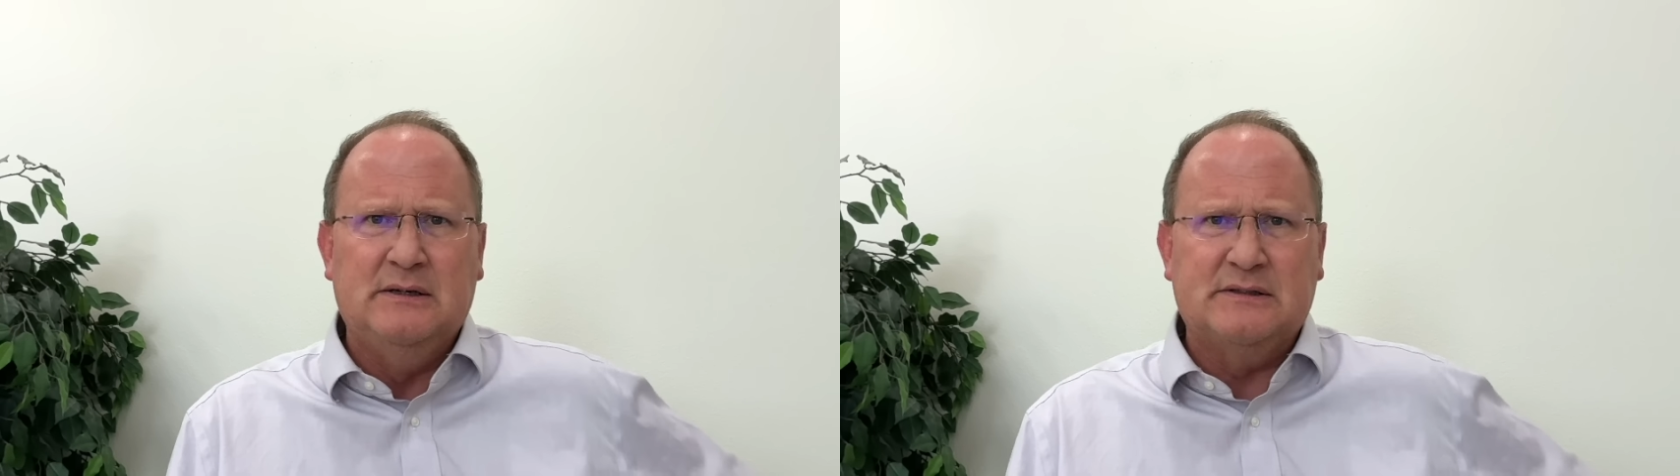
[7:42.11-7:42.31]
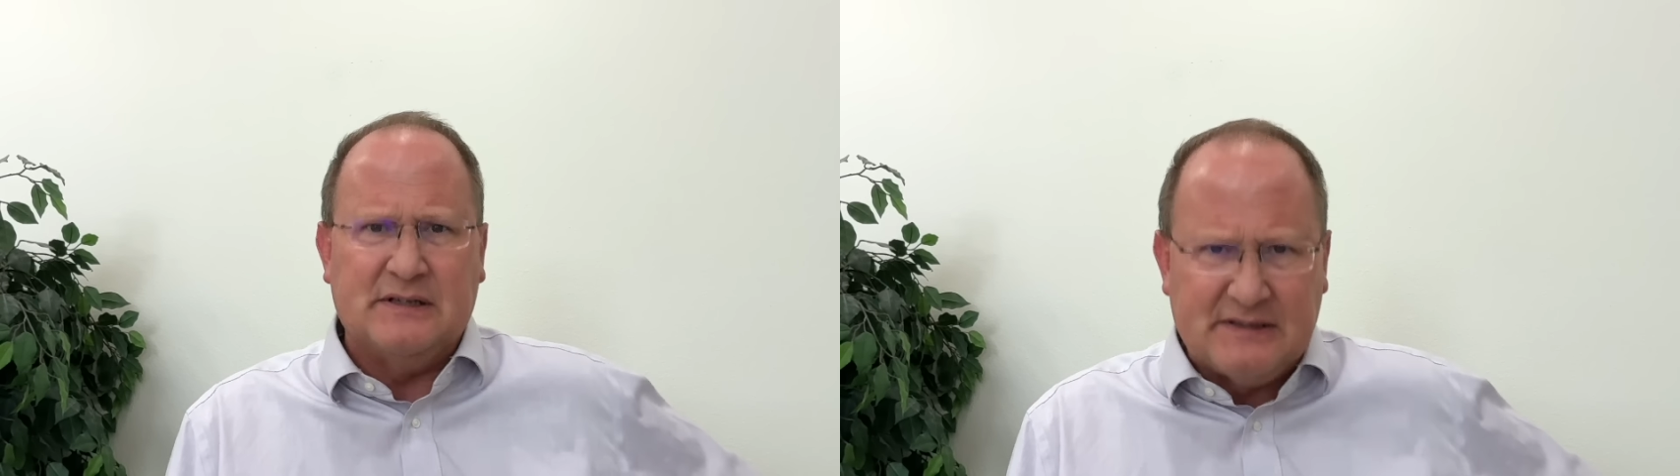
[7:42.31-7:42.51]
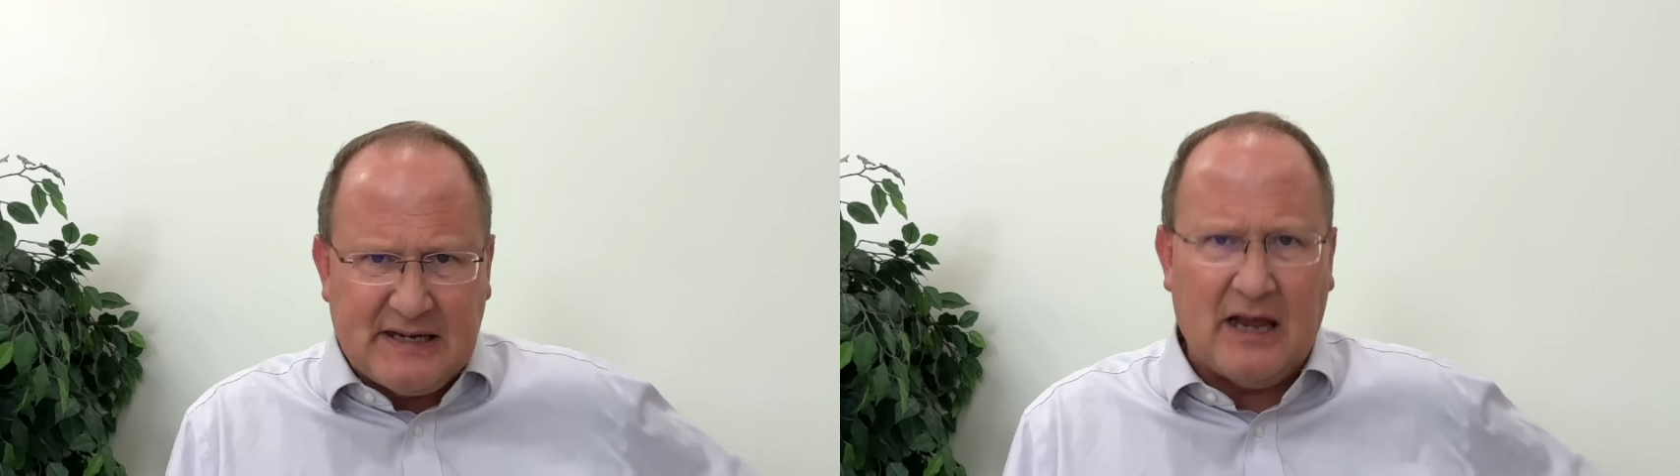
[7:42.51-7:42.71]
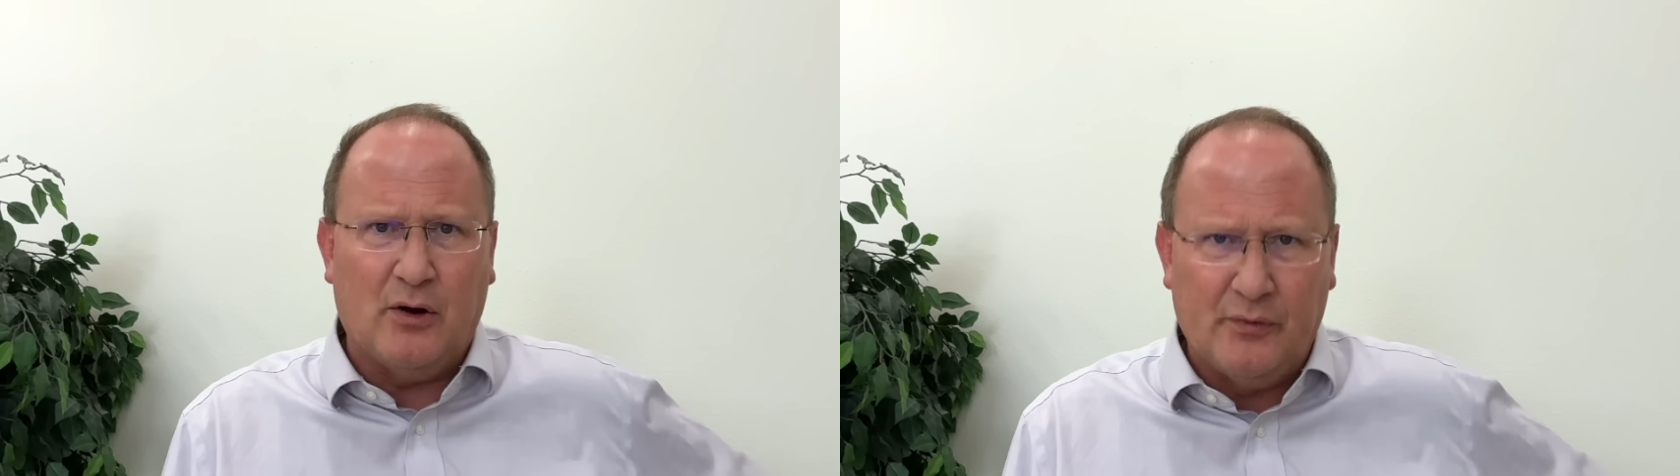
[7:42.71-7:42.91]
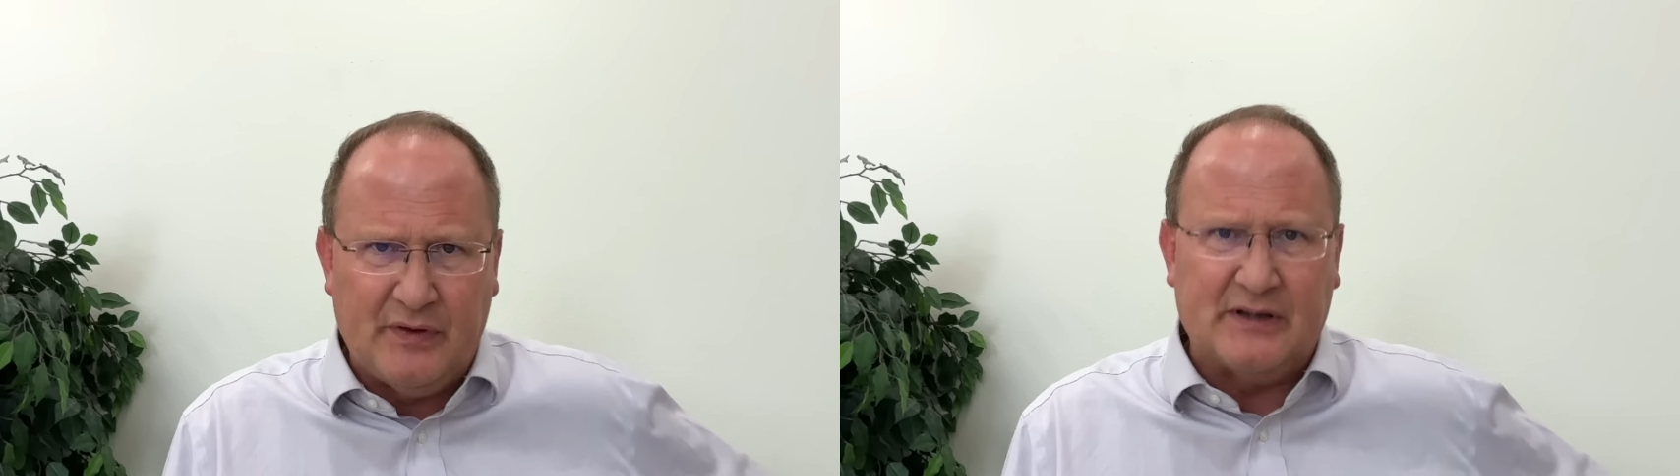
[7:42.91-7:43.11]
to
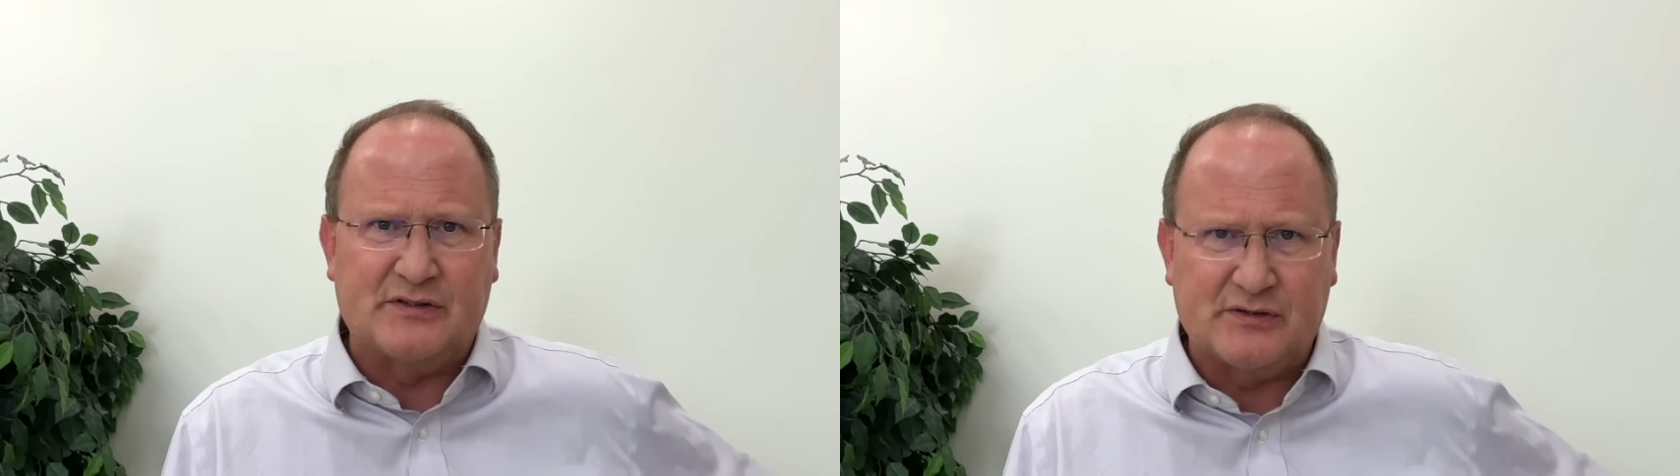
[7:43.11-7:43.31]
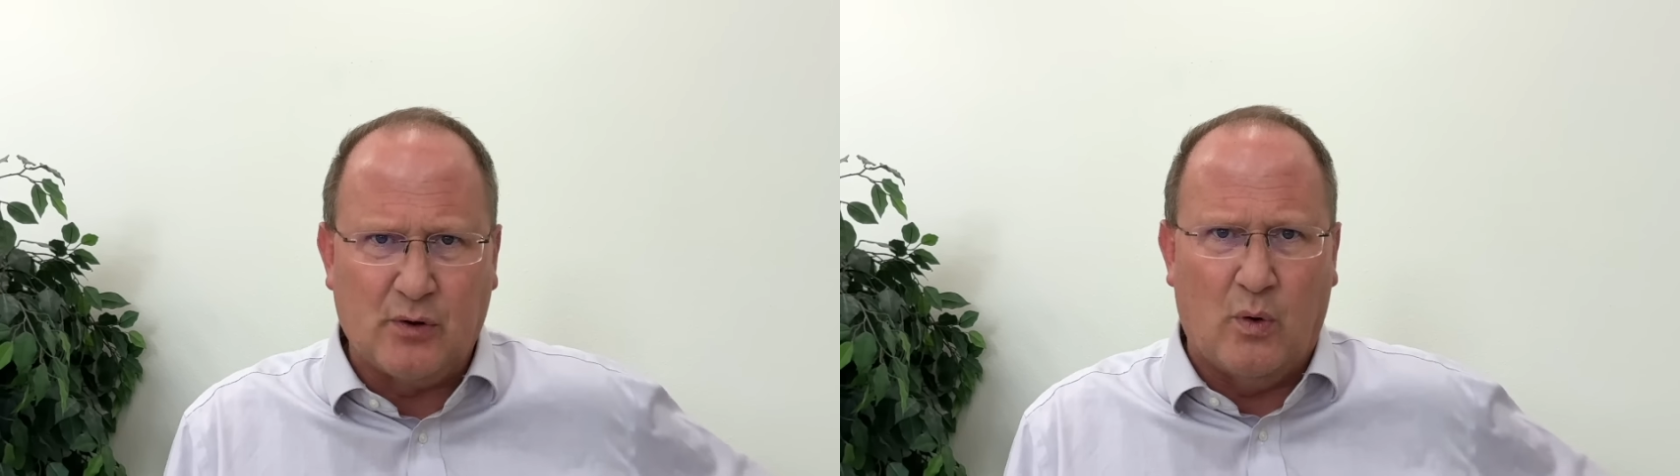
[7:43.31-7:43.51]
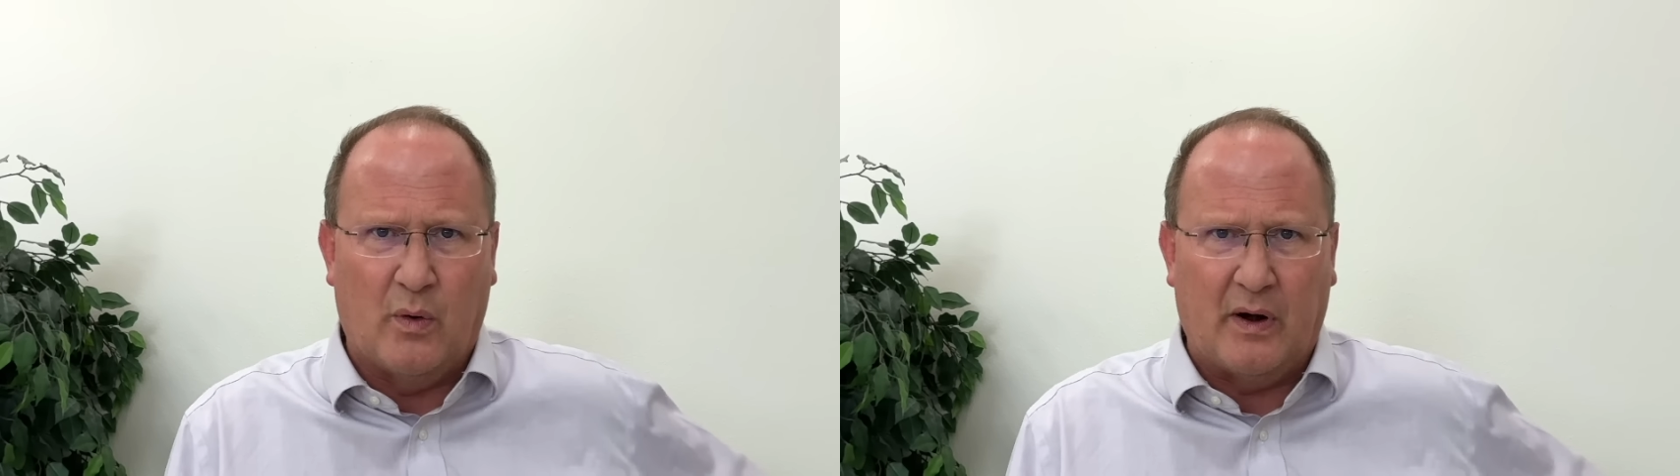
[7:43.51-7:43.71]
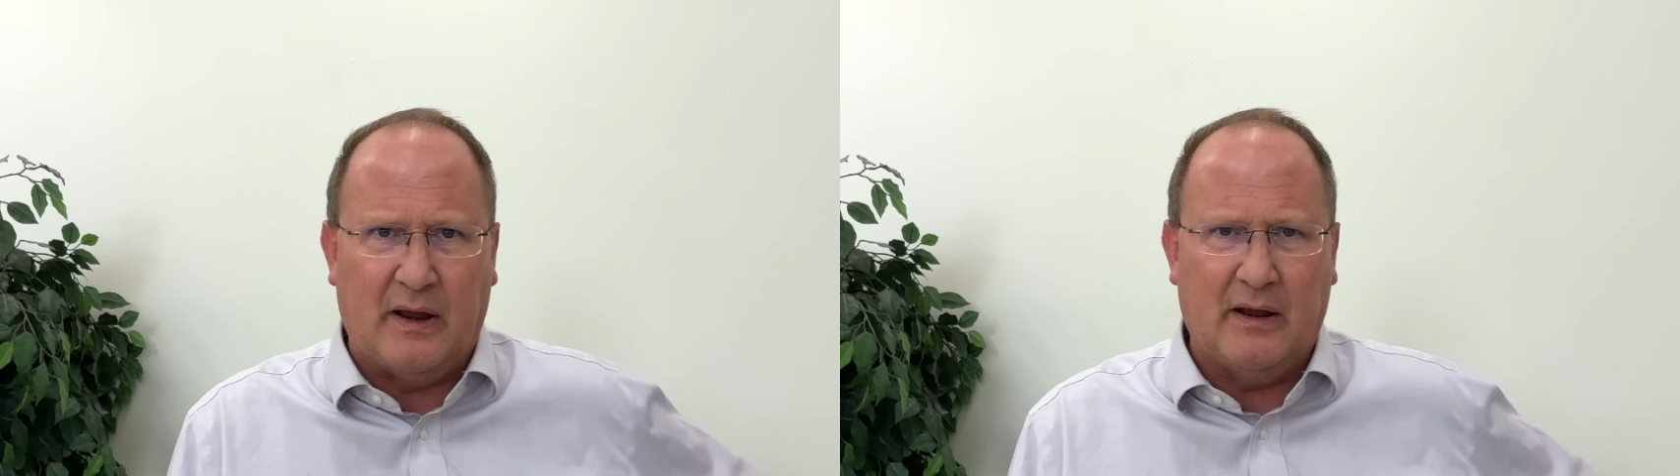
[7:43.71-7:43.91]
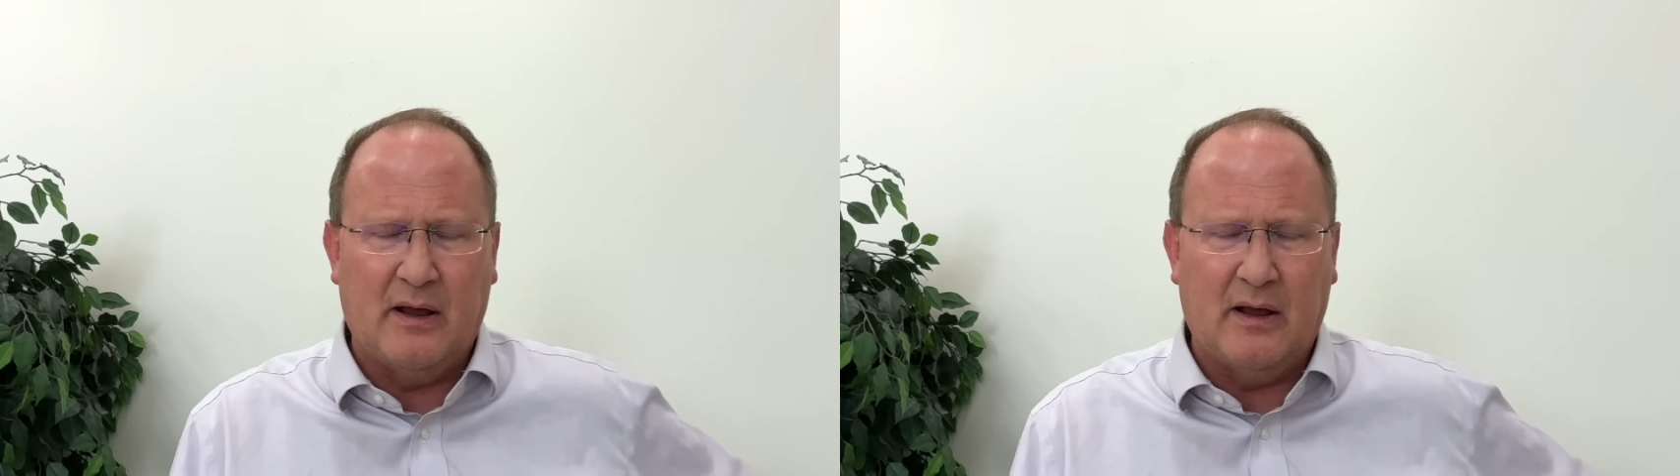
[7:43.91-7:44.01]
tell this story?